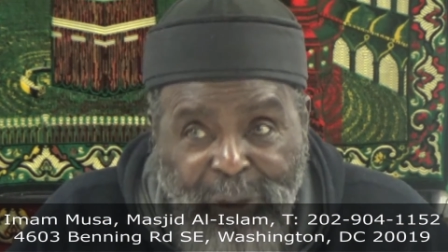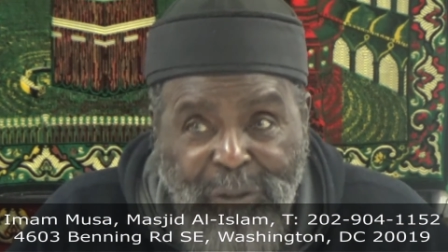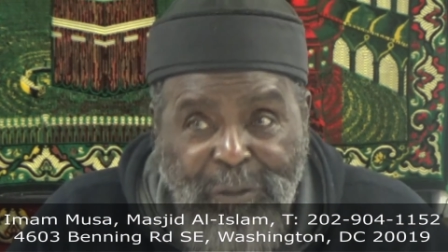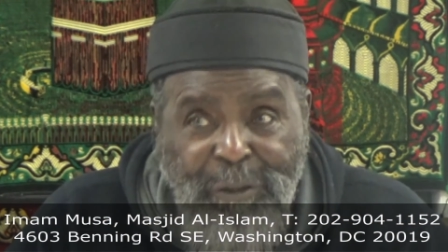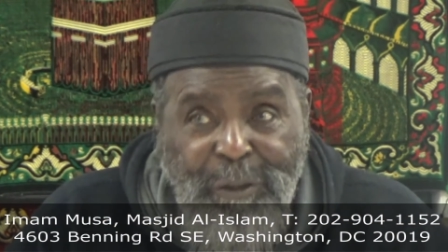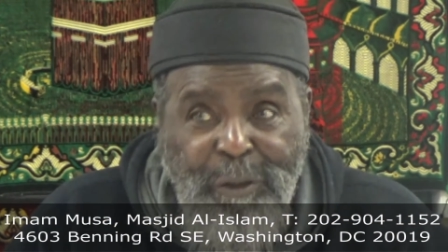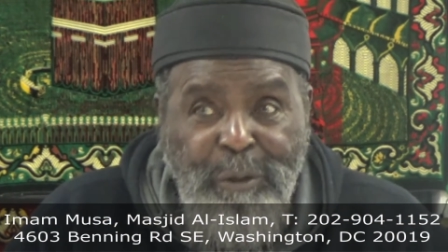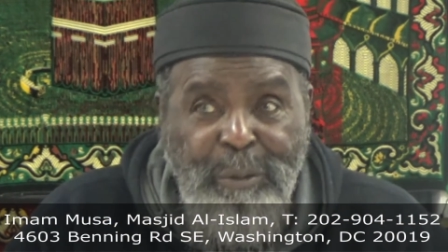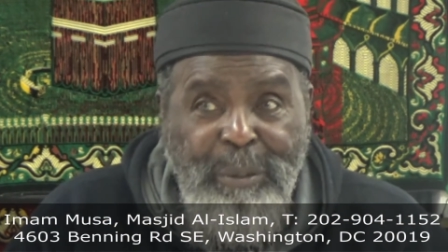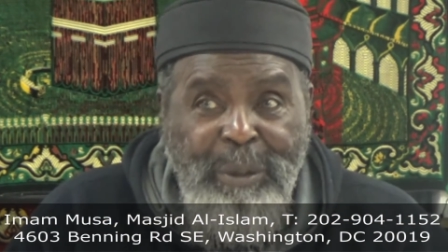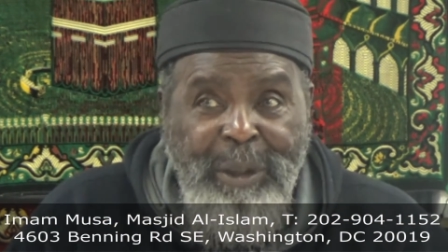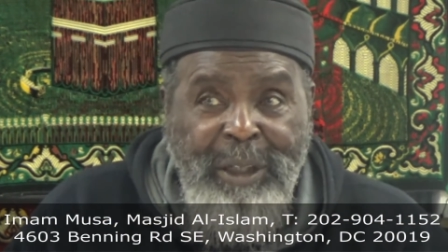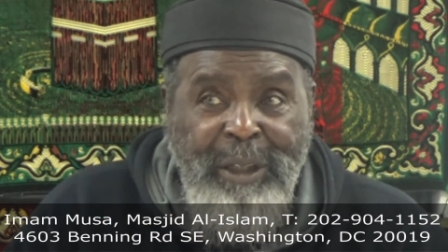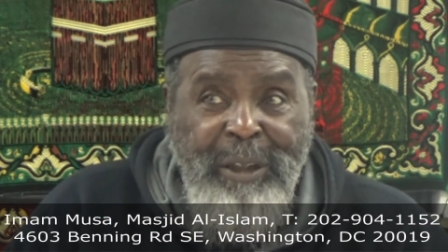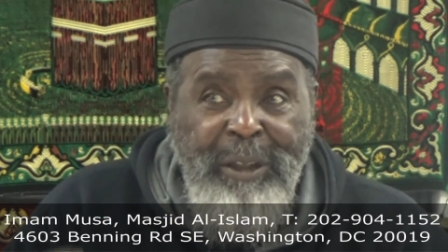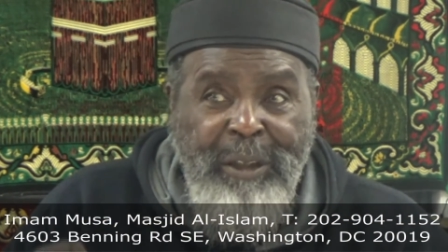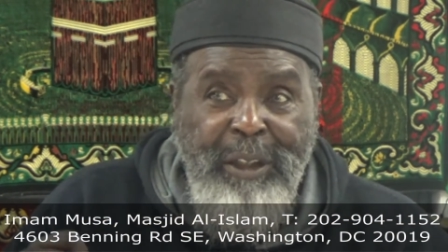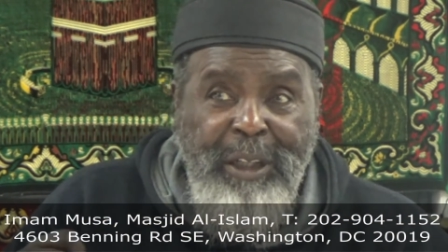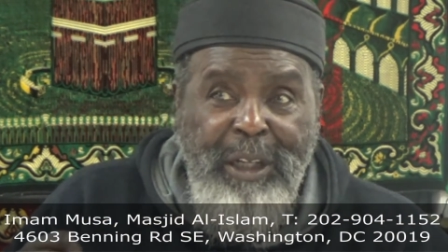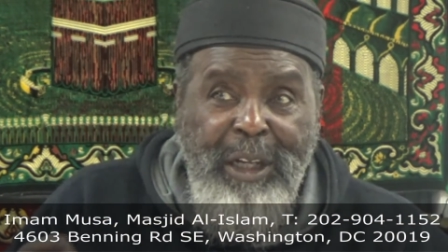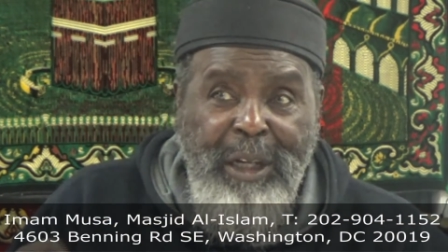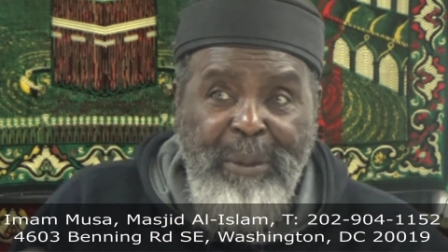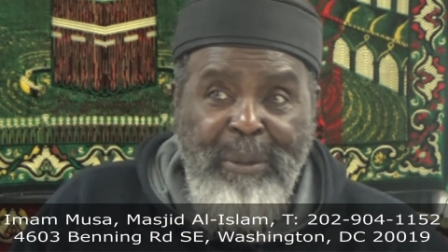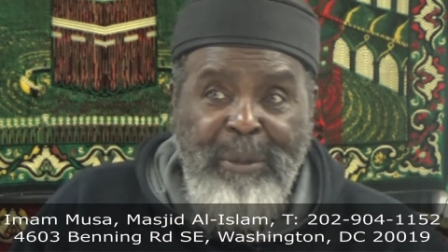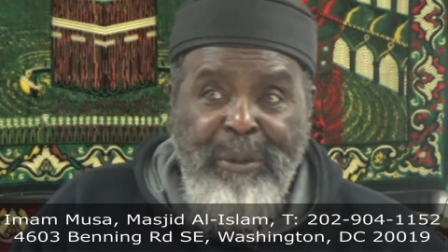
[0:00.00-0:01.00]
a four barrel
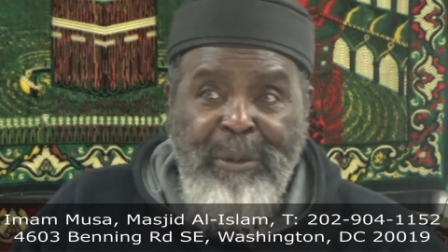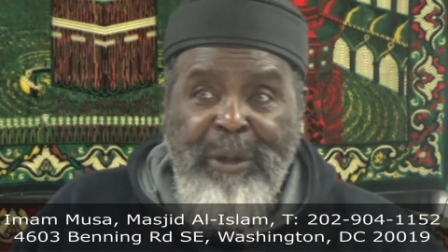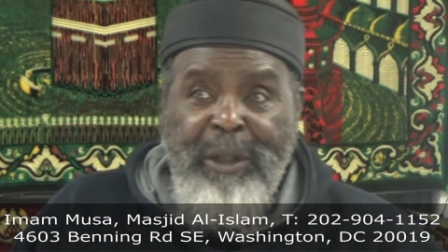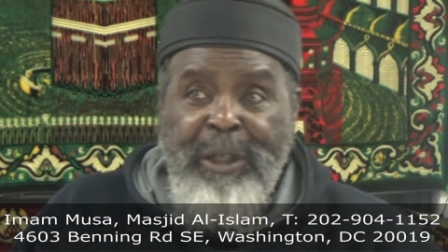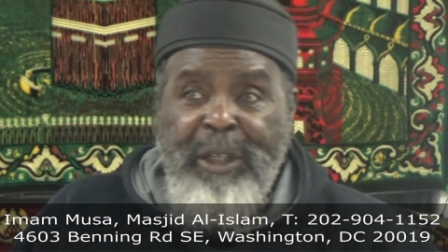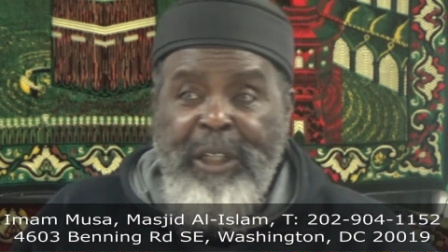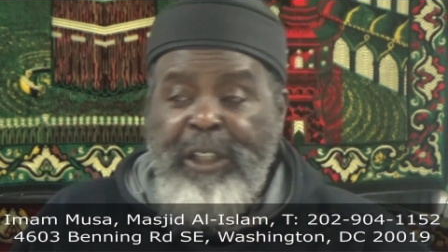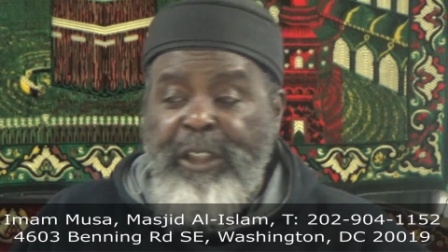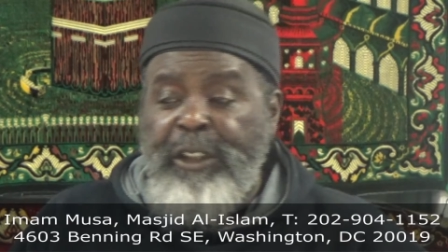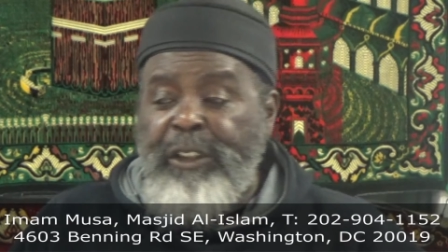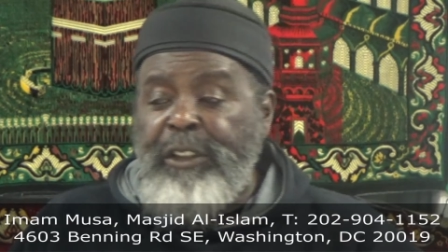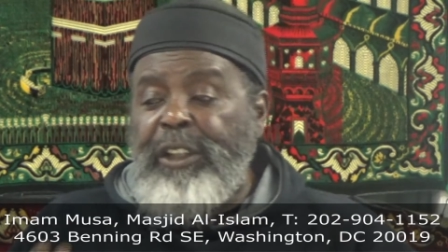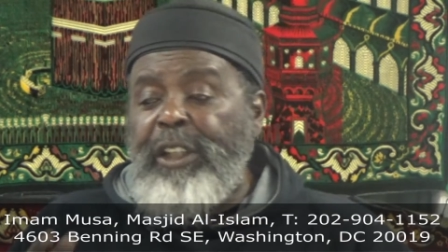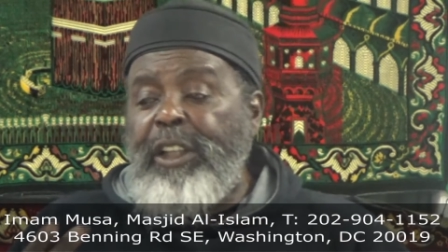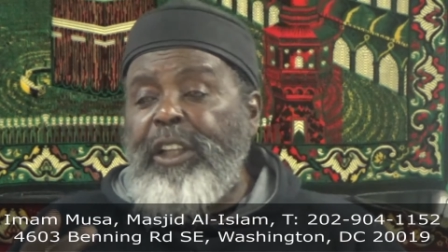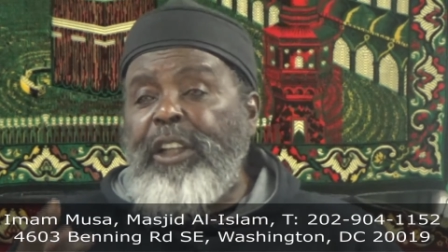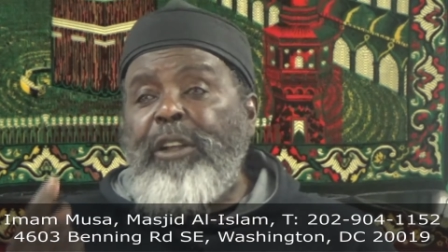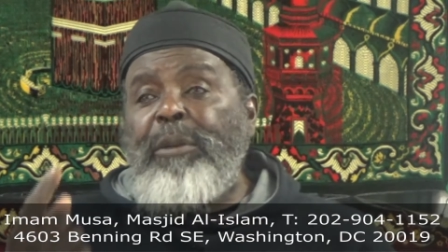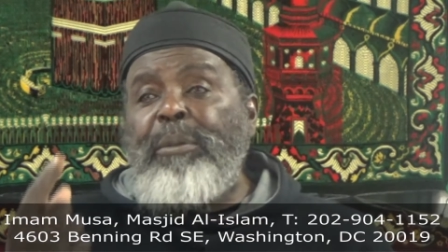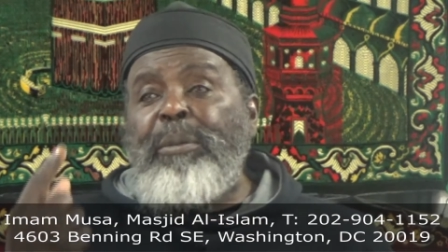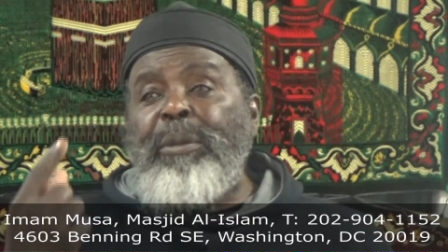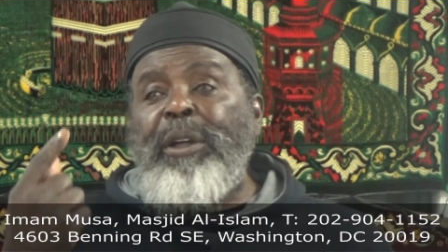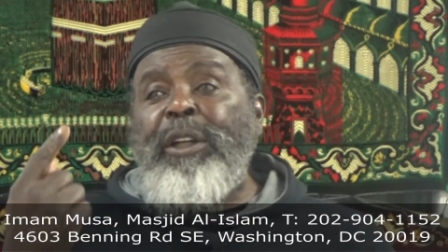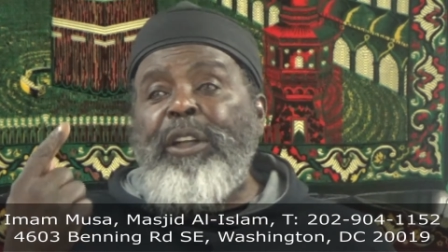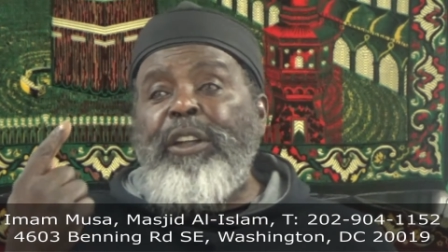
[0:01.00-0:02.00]
carburetor is,
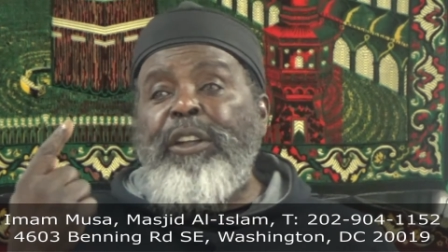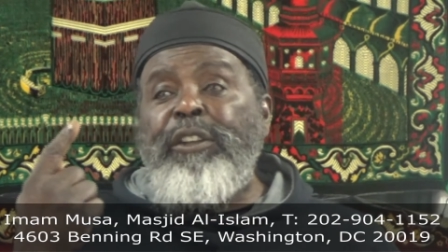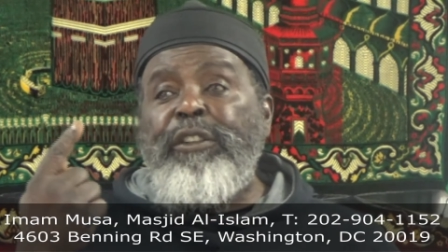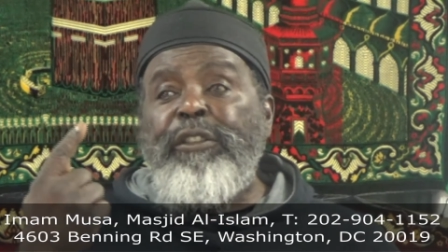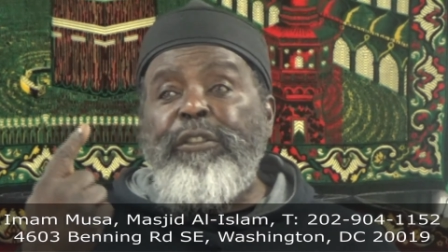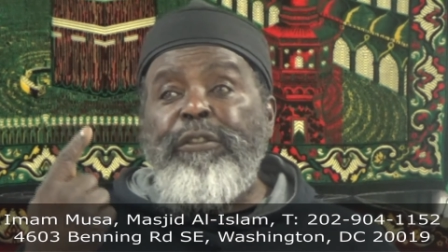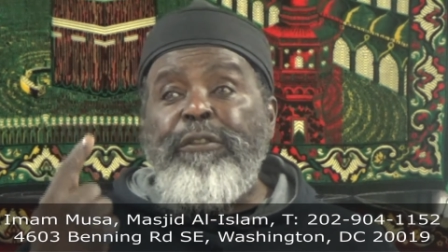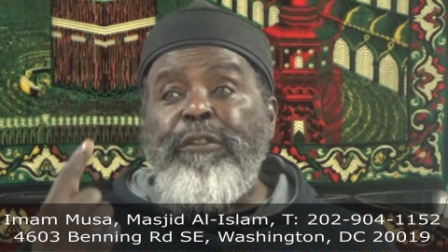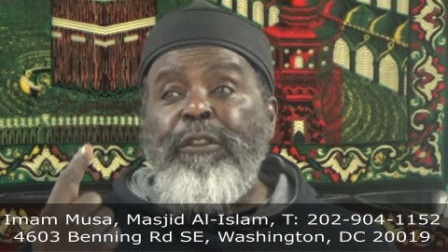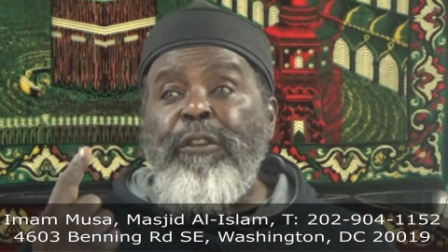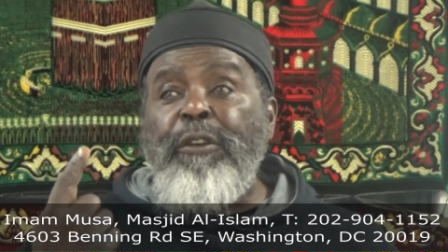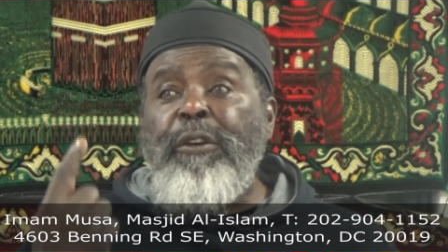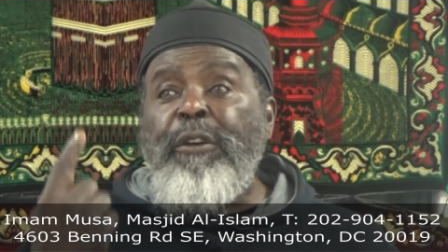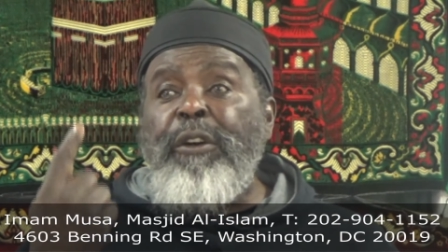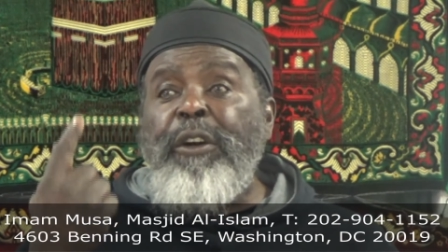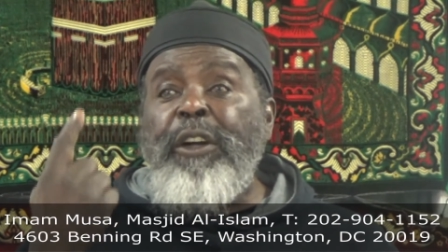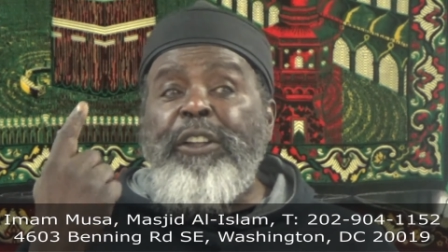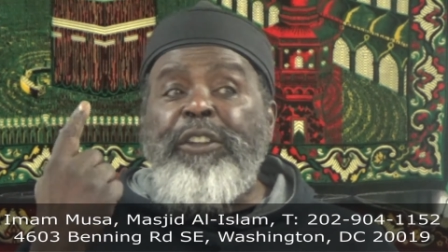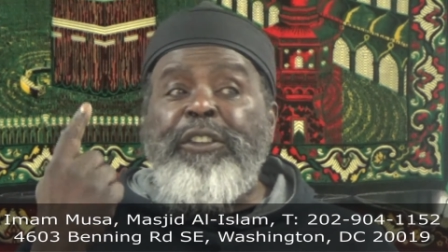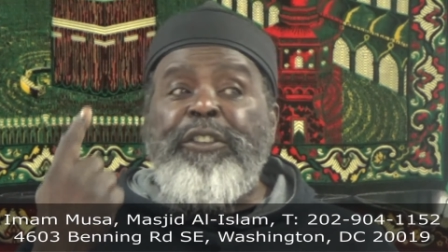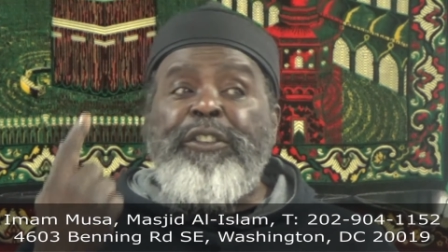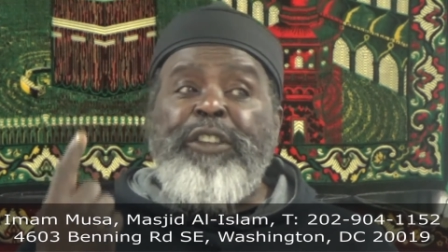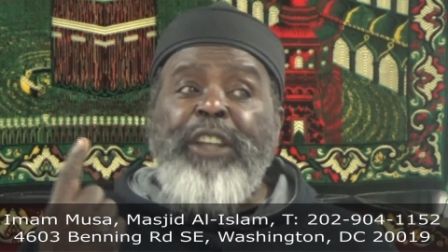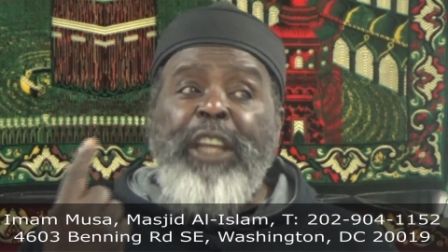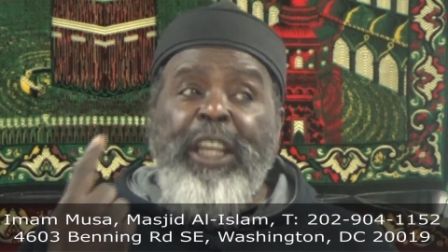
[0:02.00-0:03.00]
but it's
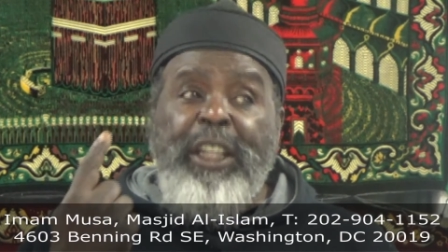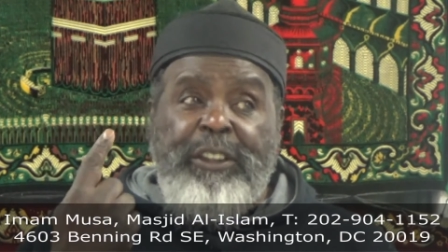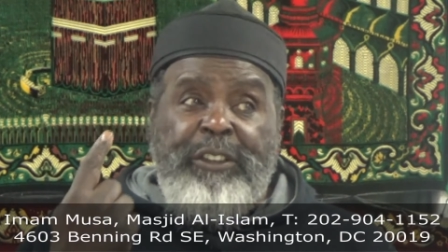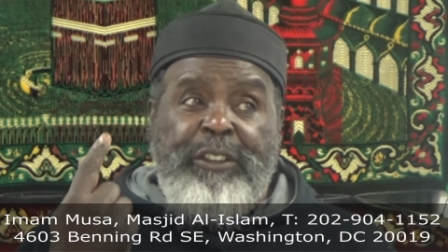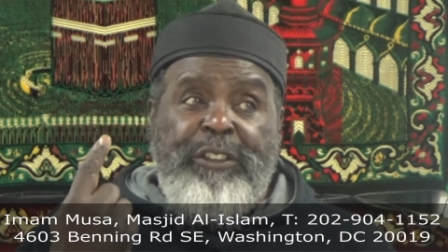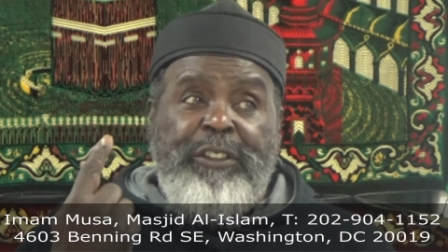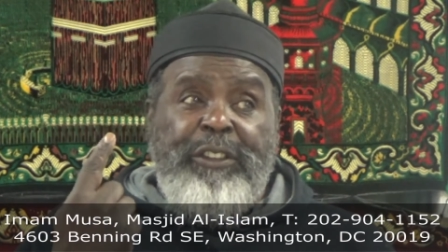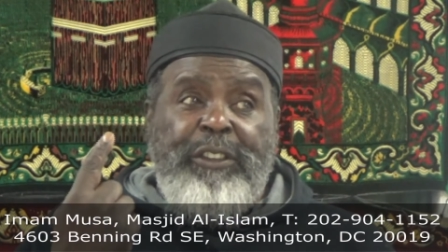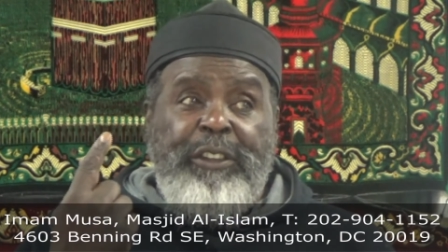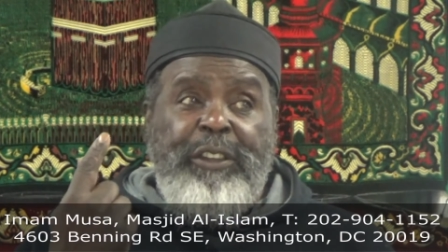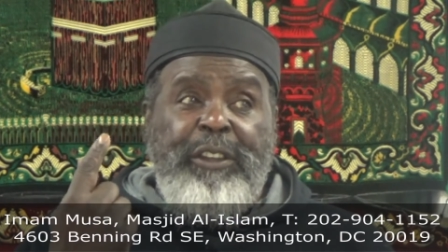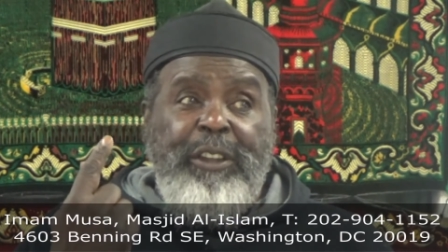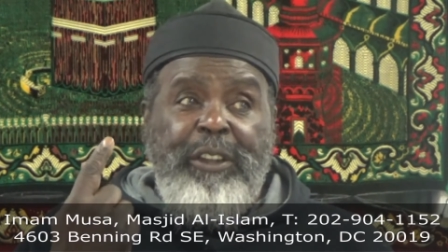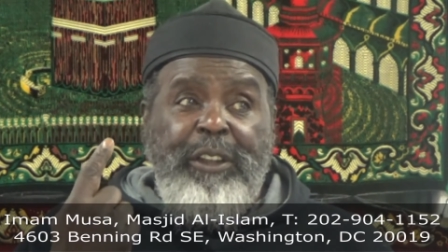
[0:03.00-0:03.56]
four jets.